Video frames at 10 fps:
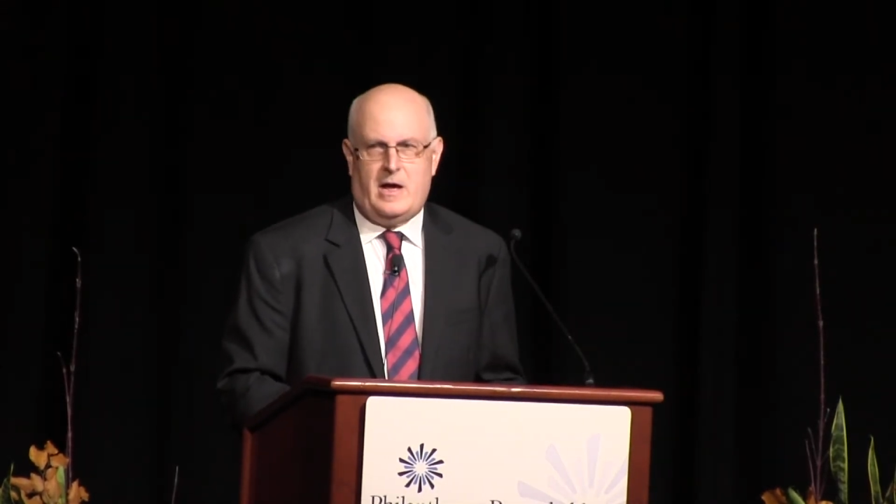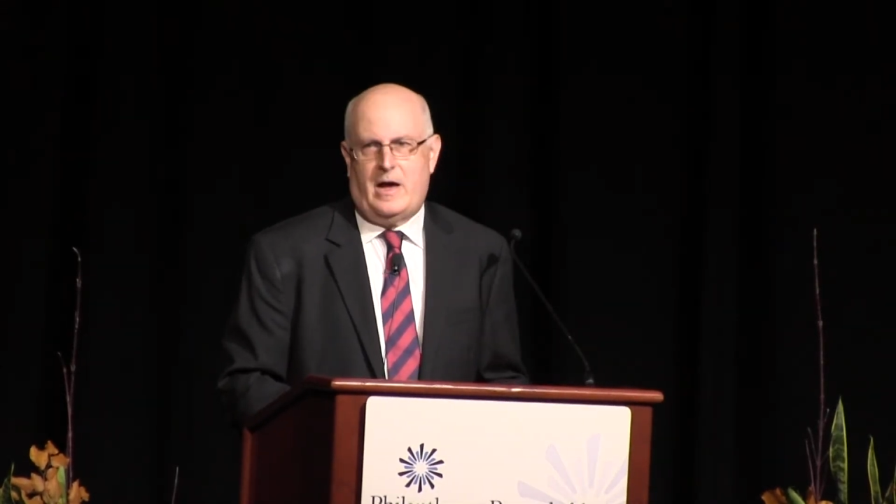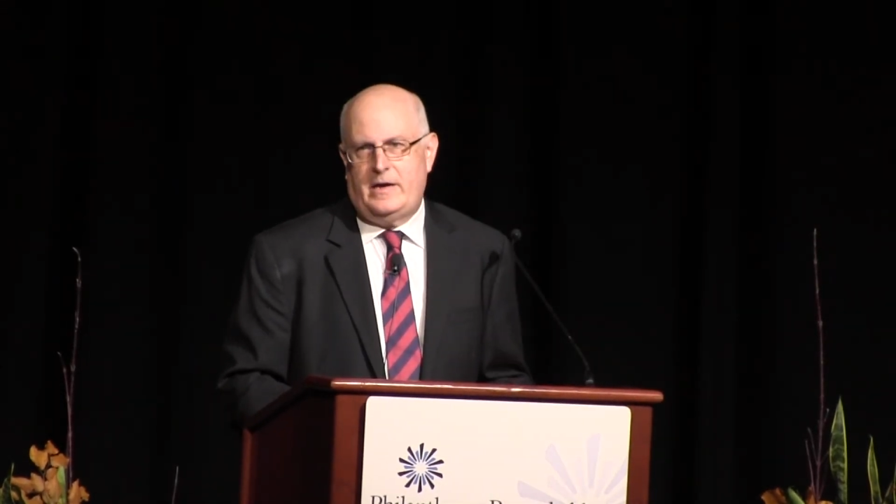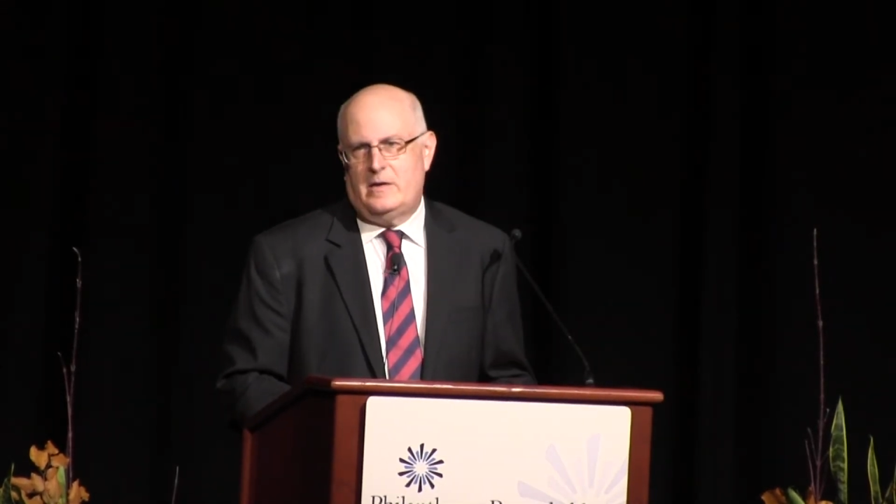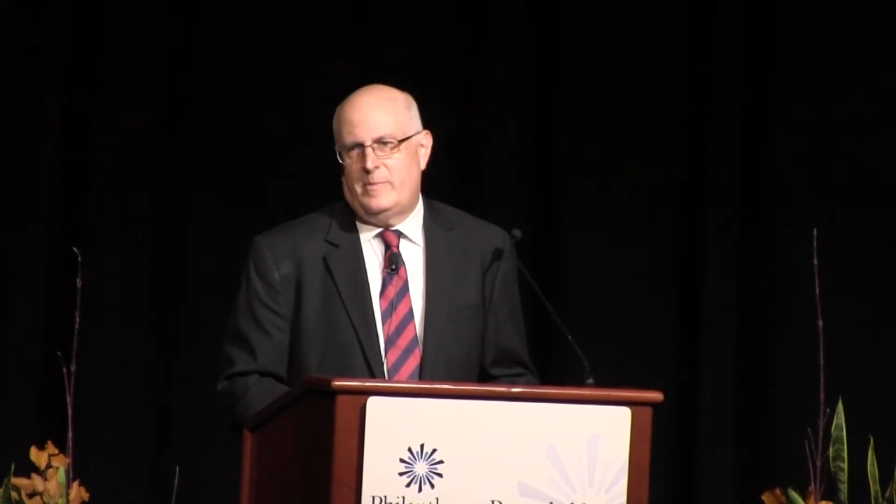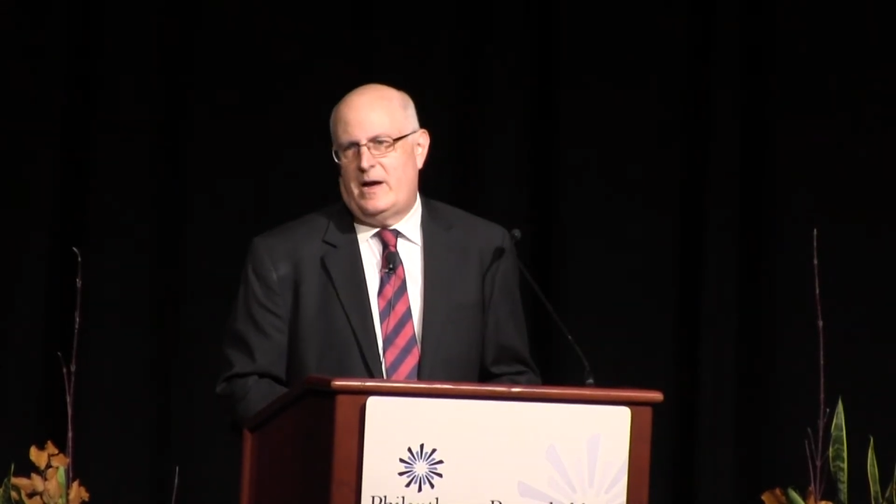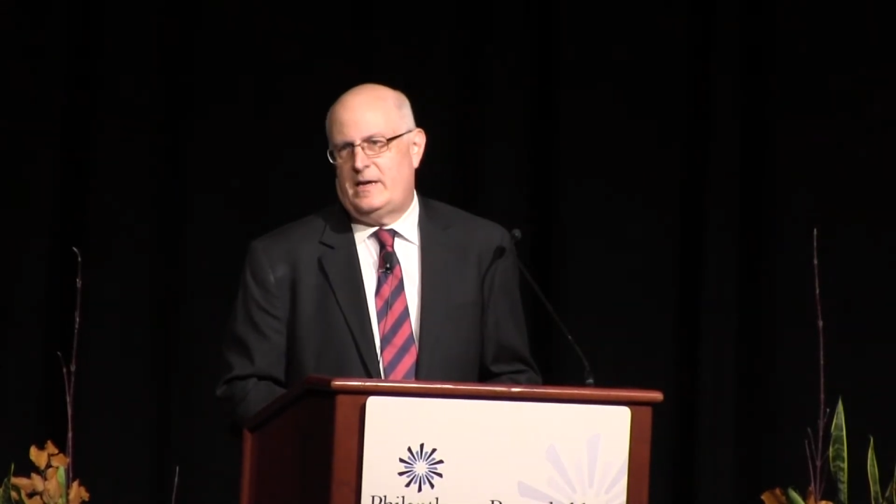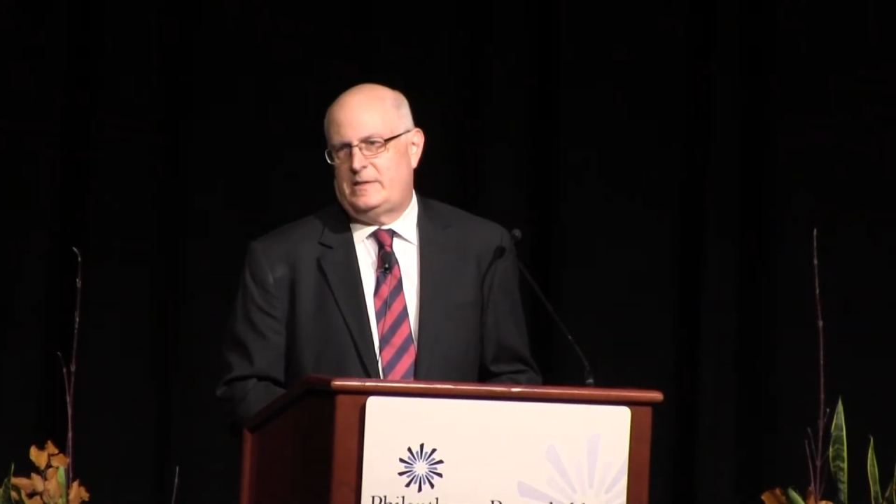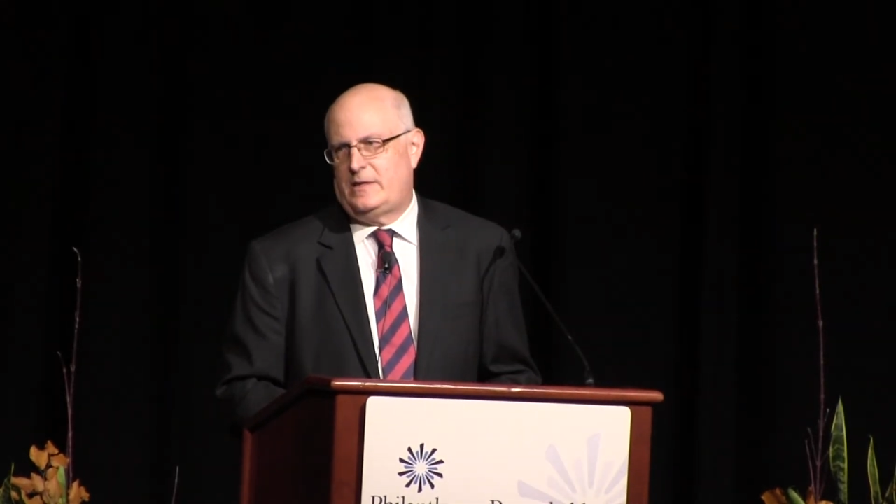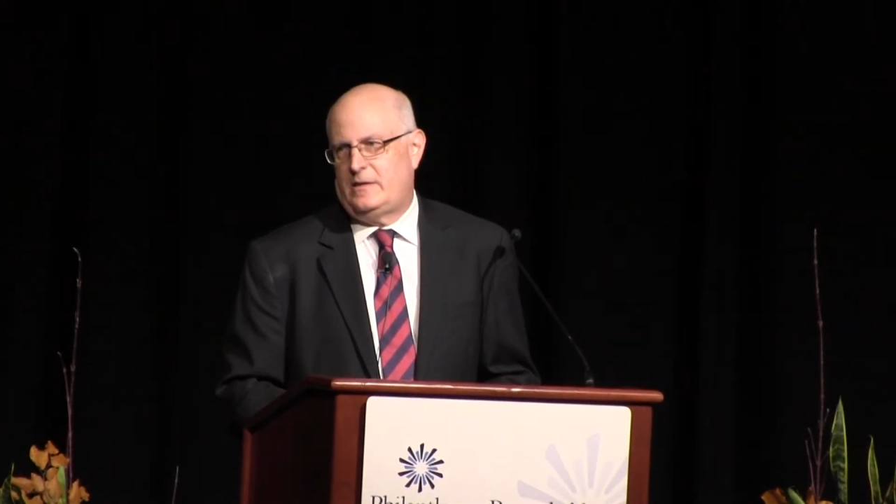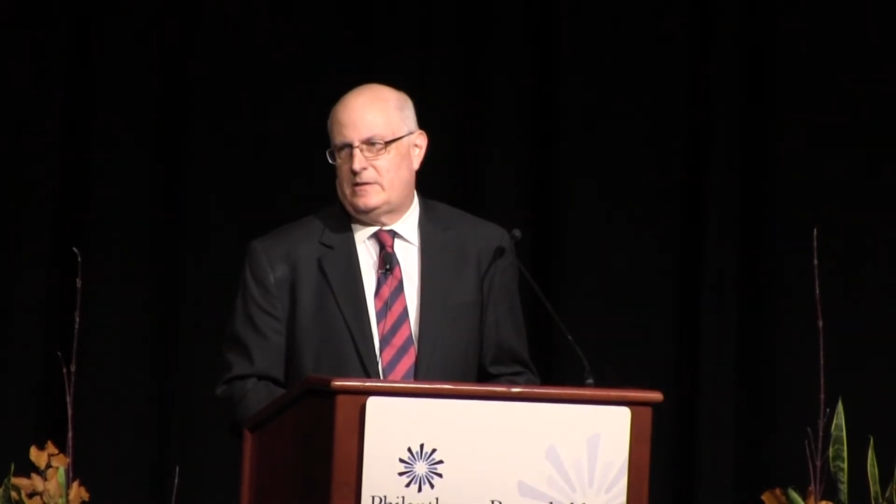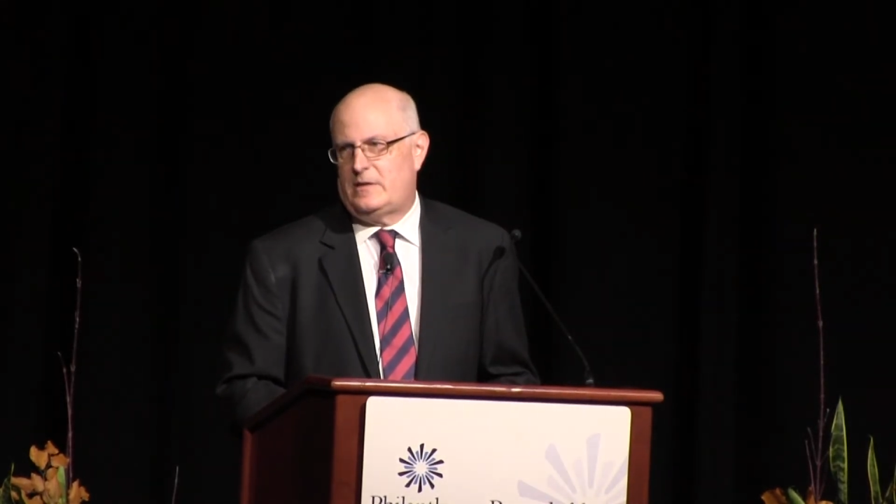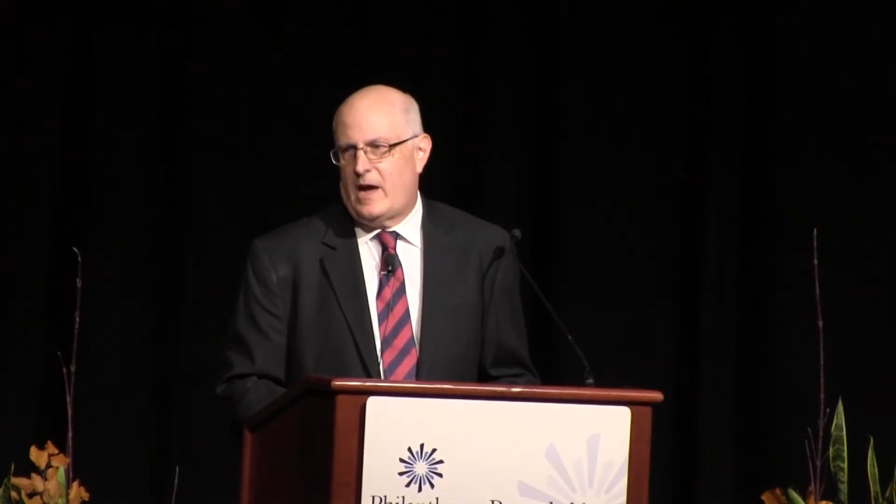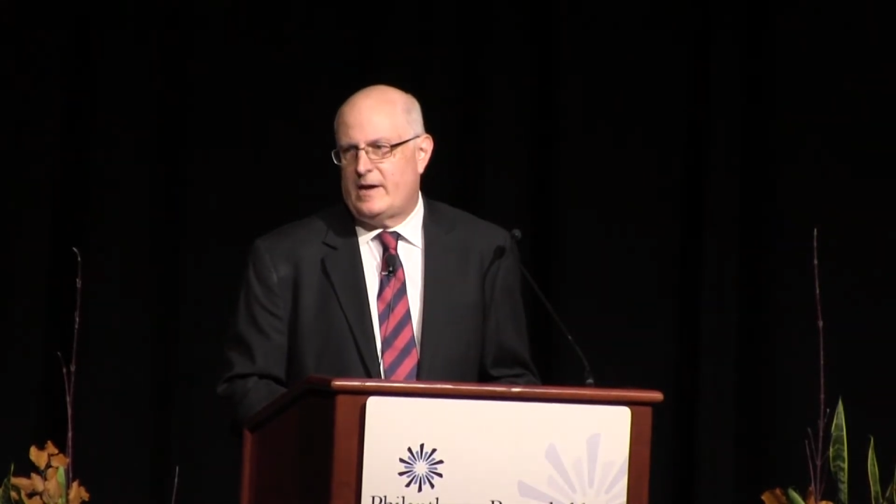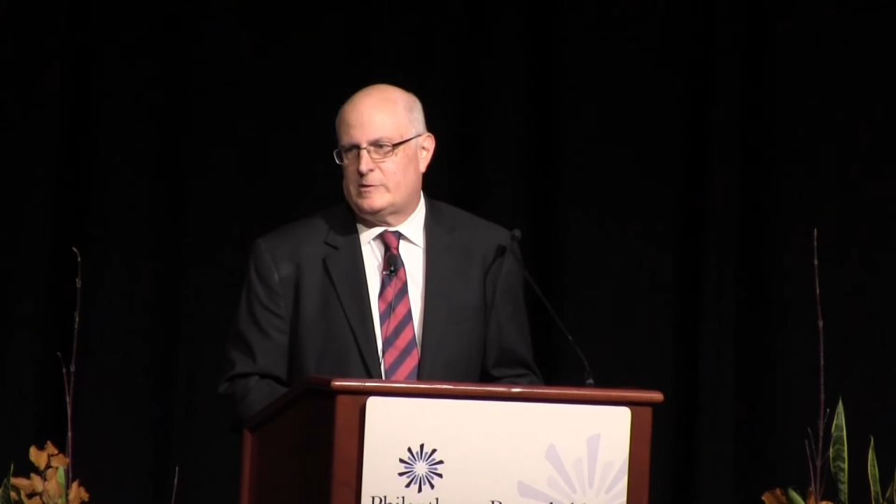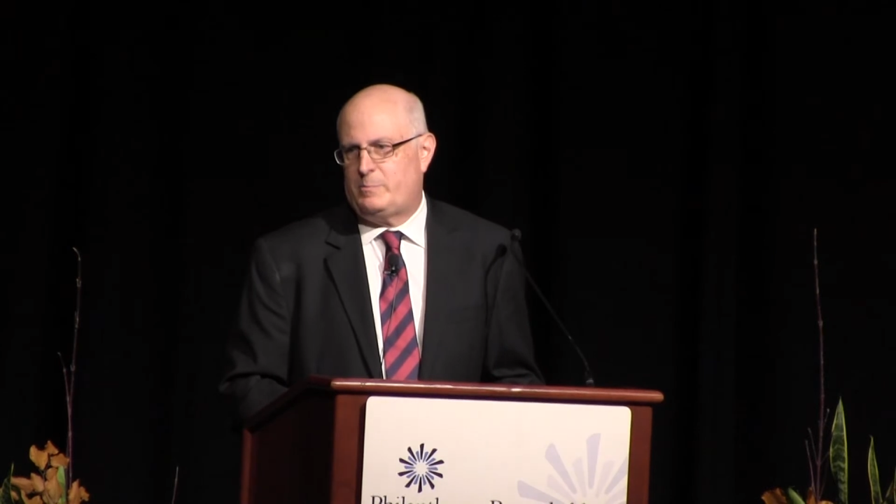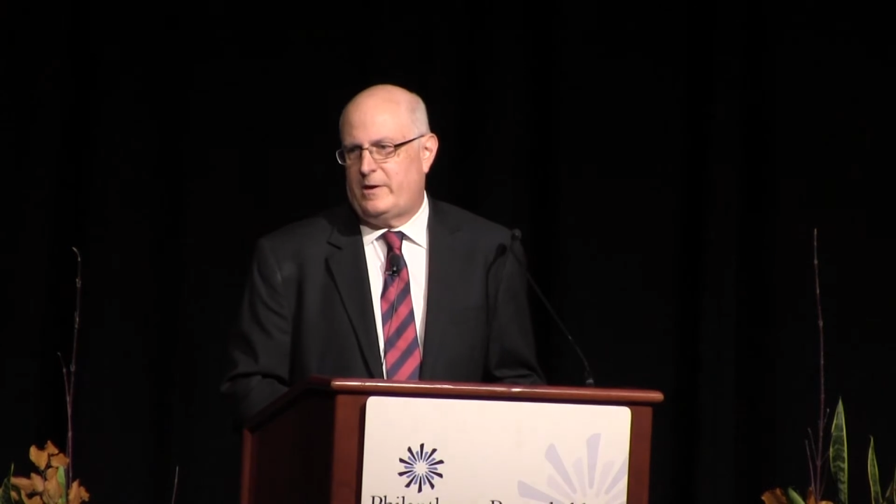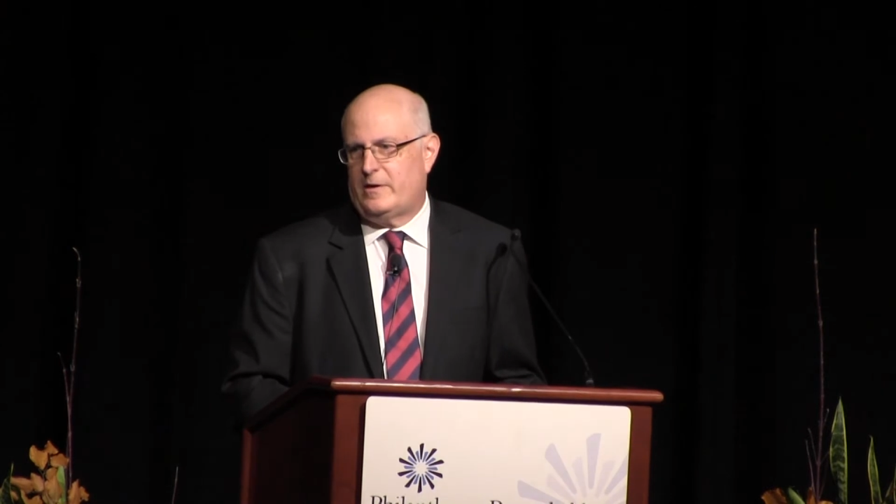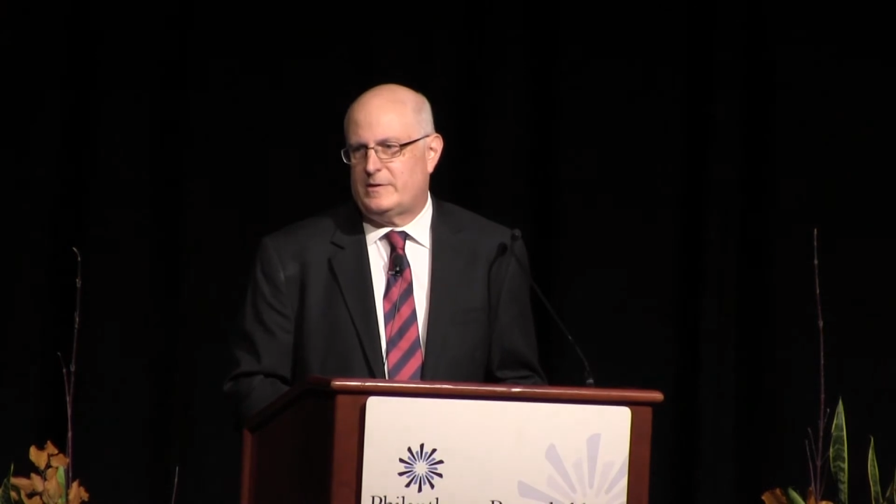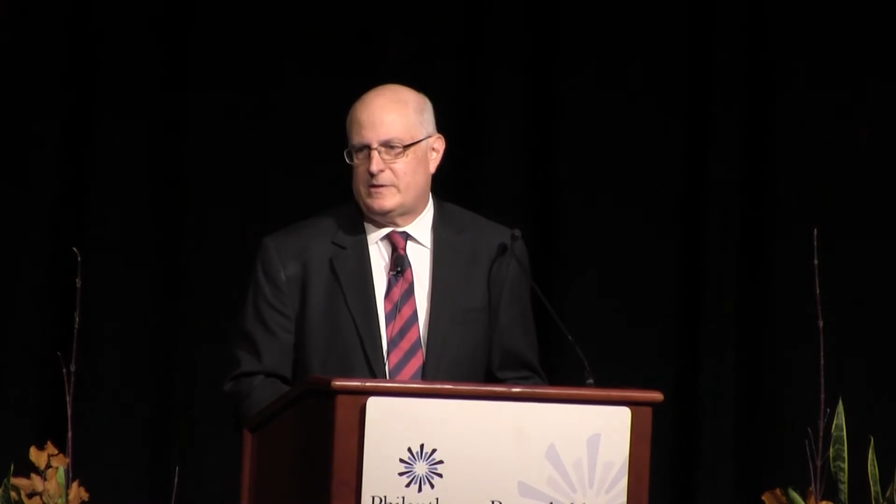itemizing
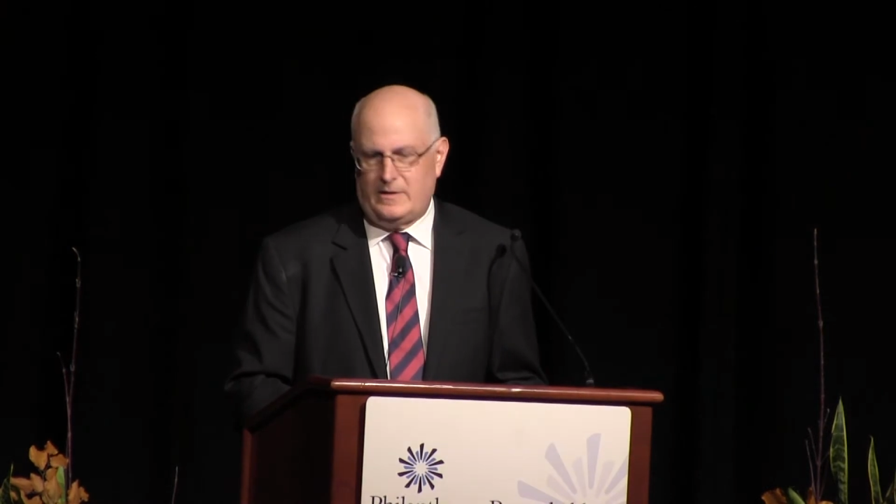taxpayers